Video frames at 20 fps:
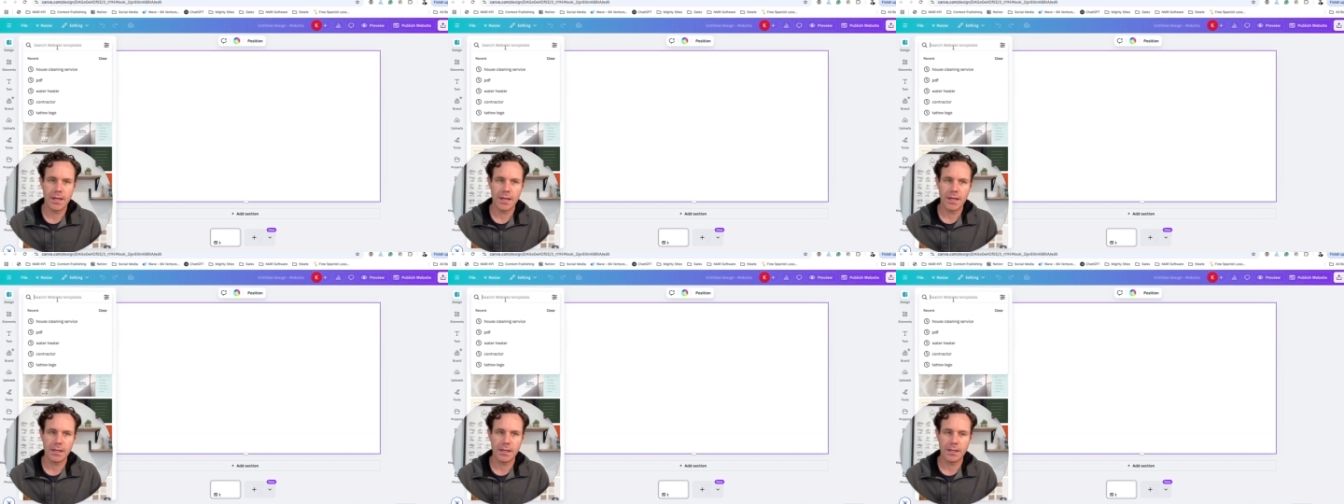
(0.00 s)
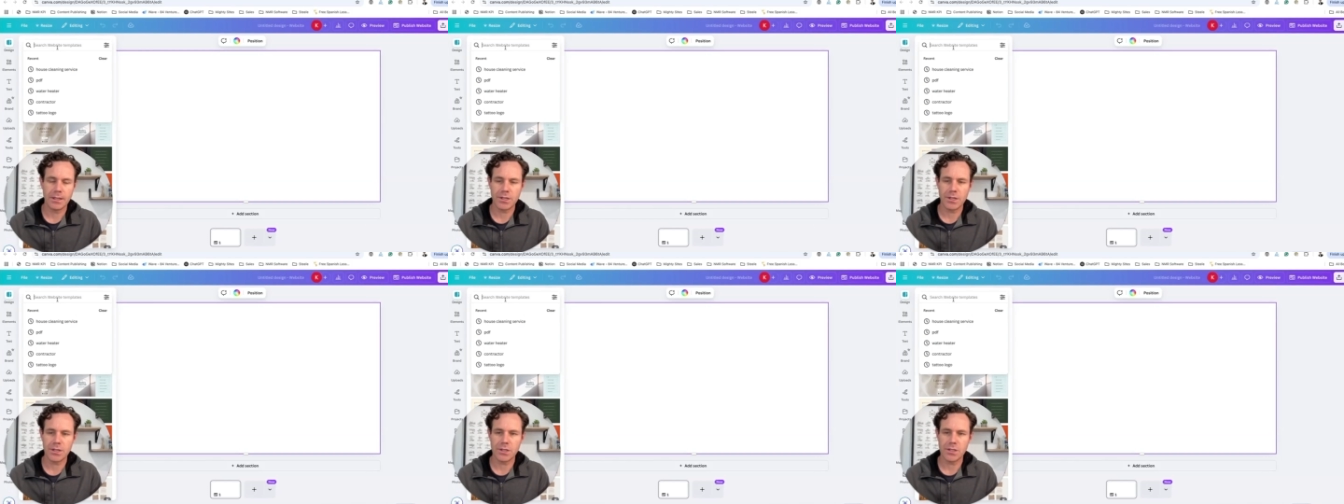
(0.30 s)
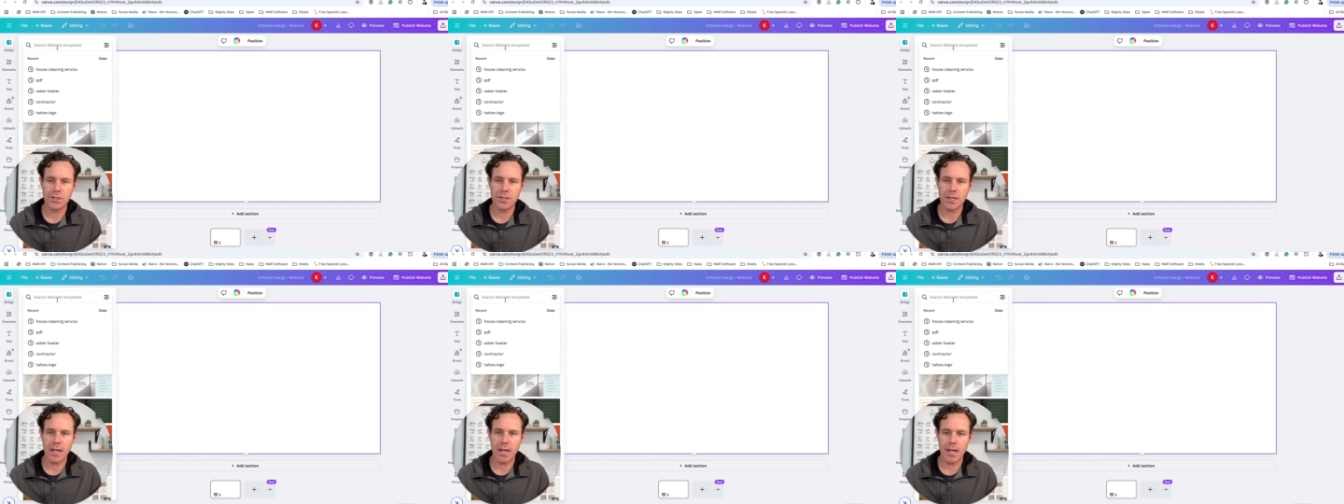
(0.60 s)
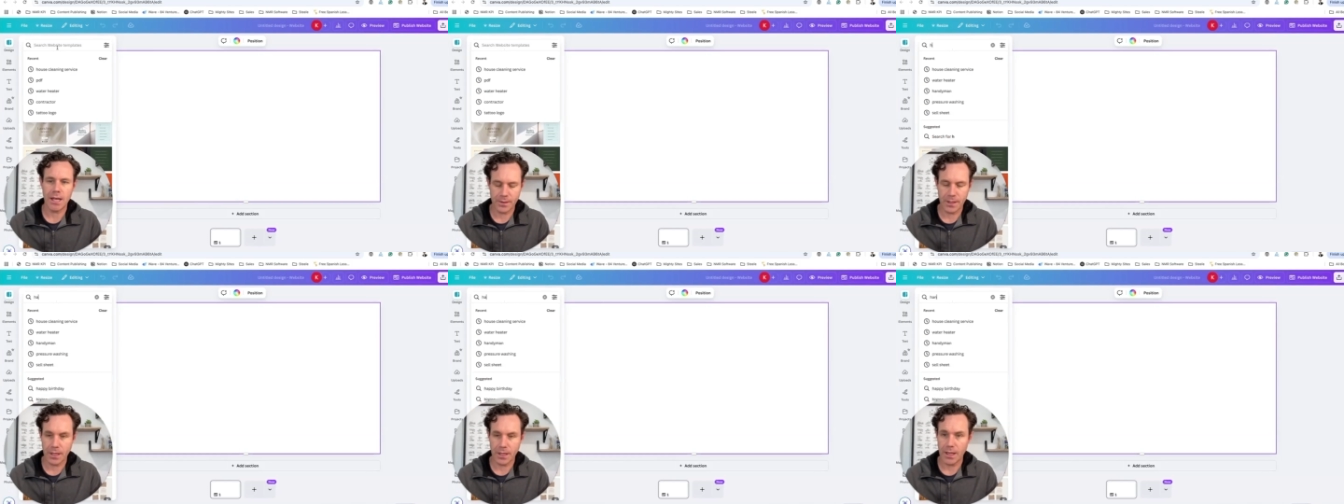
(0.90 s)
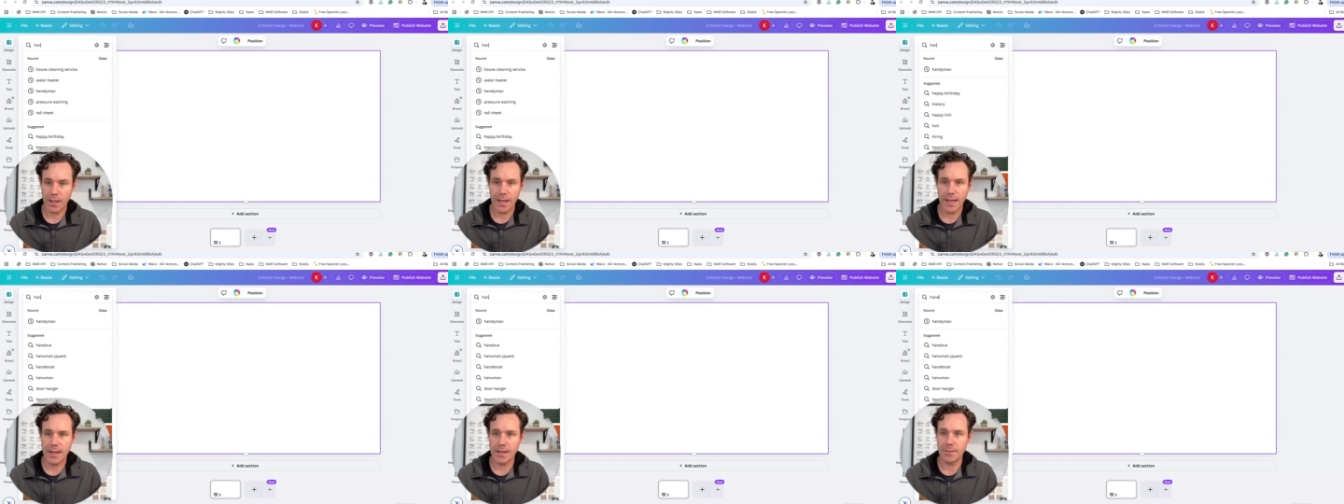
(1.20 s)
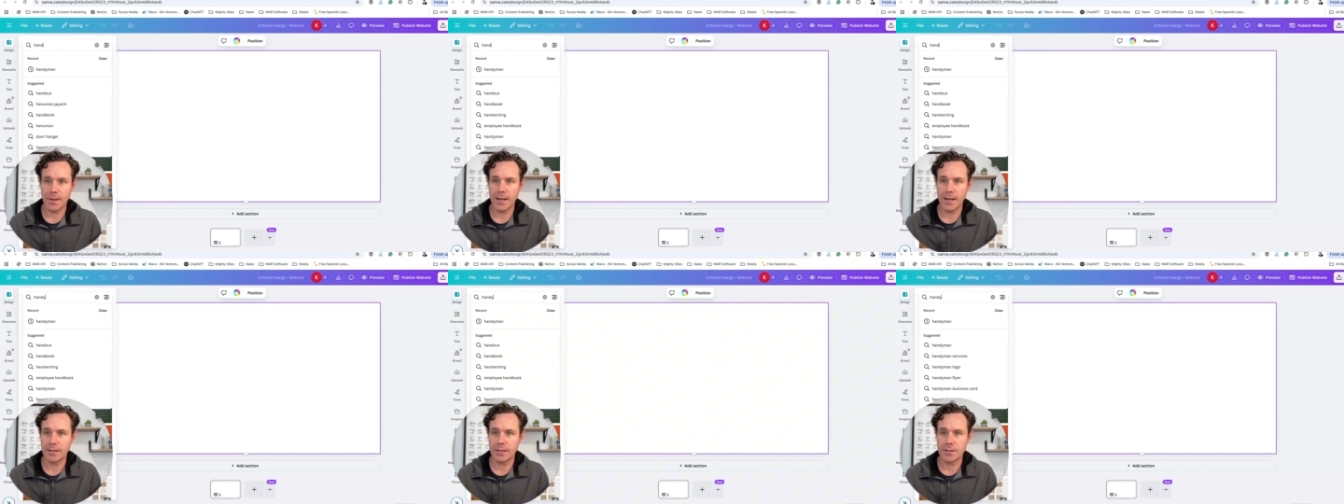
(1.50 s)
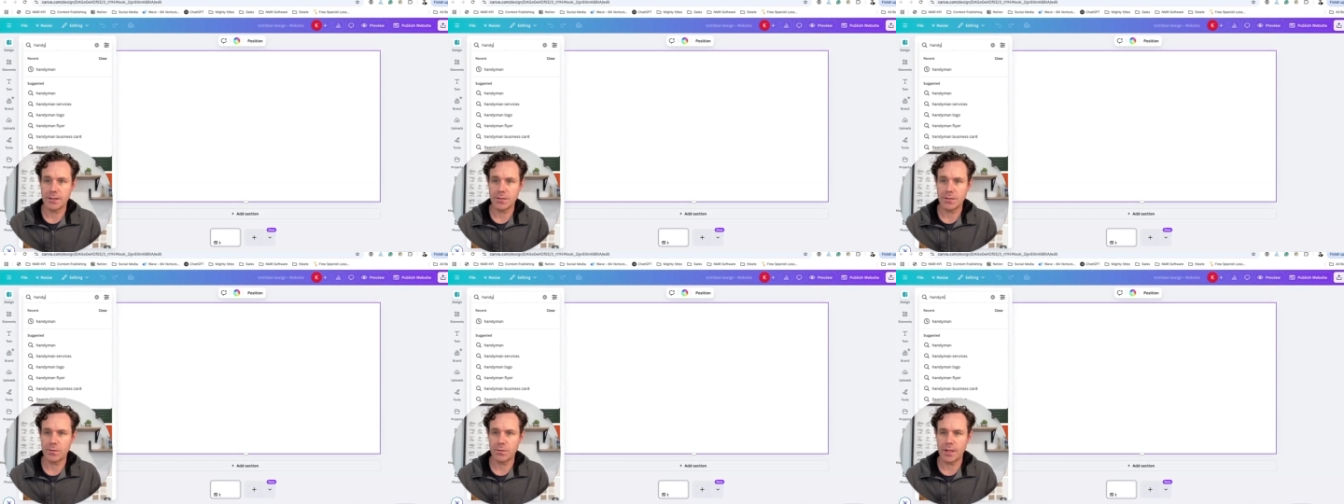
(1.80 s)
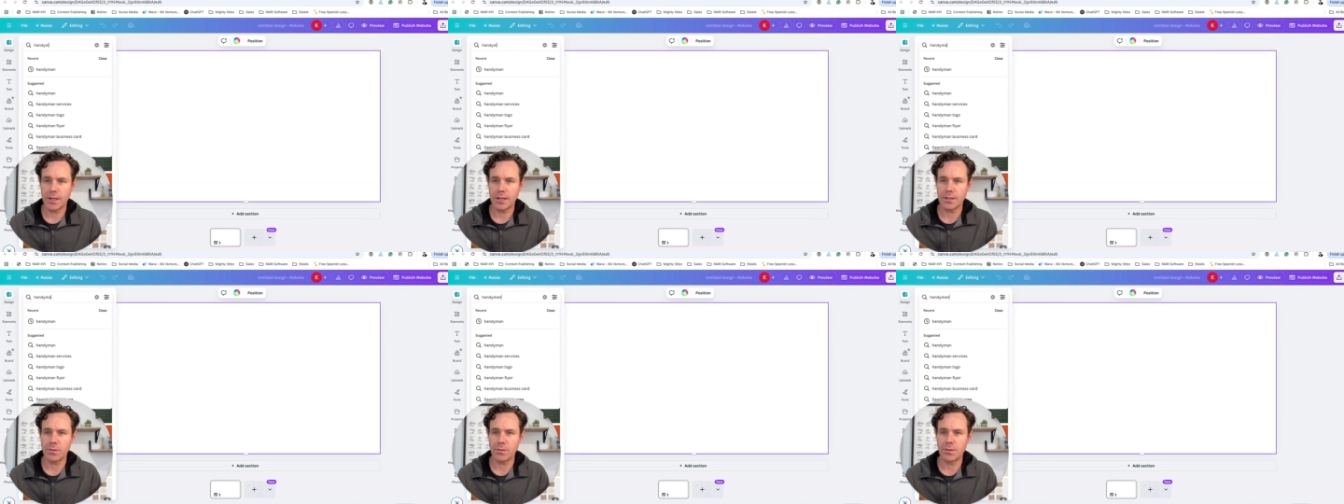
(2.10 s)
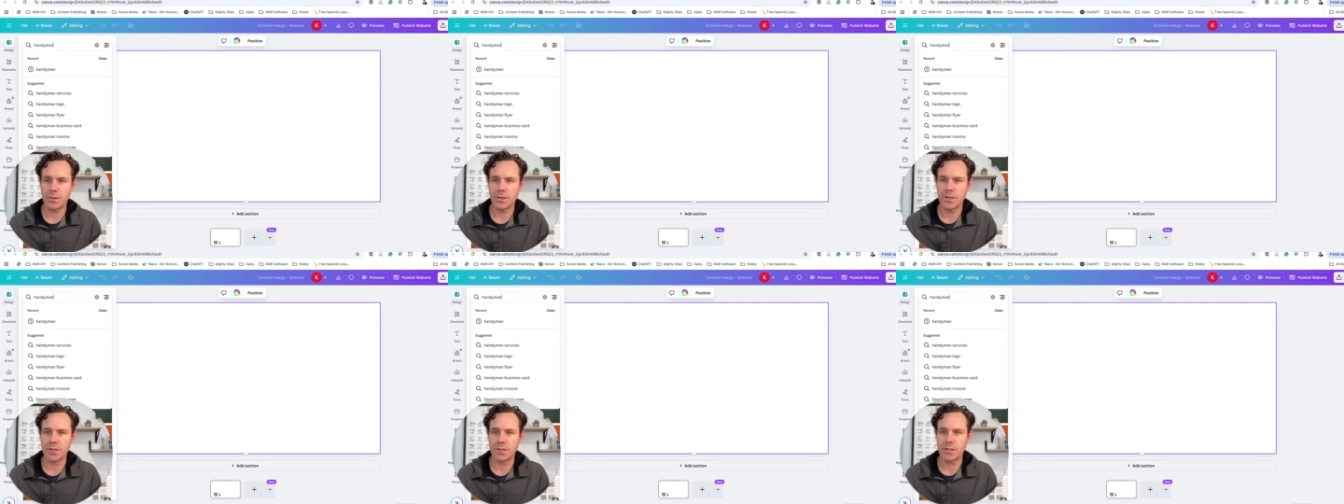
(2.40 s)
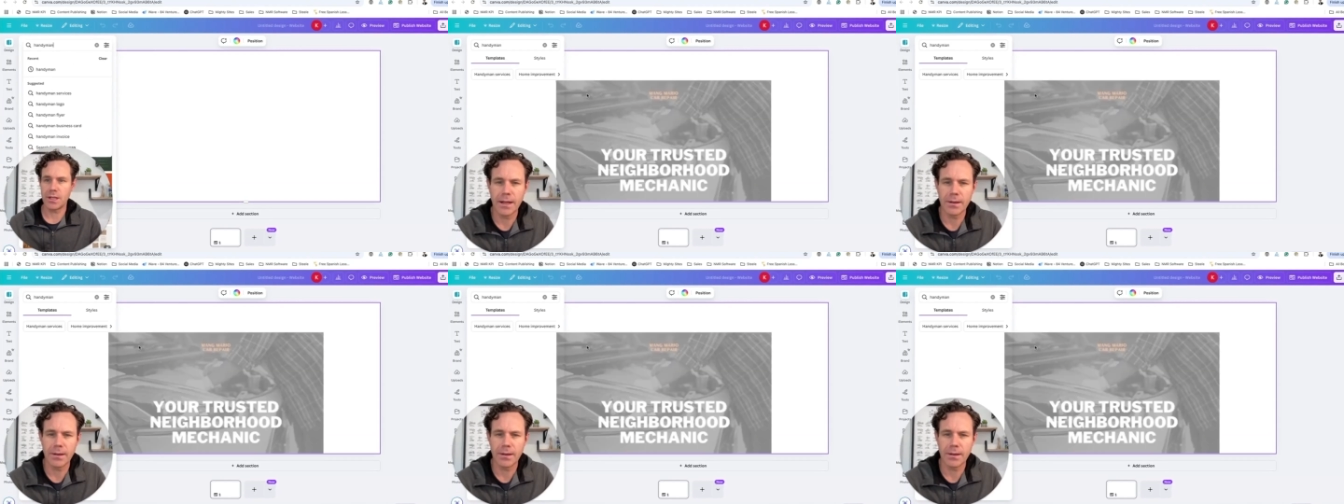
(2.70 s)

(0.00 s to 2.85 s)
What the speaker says: Let's just say handyman, because that's what we just did.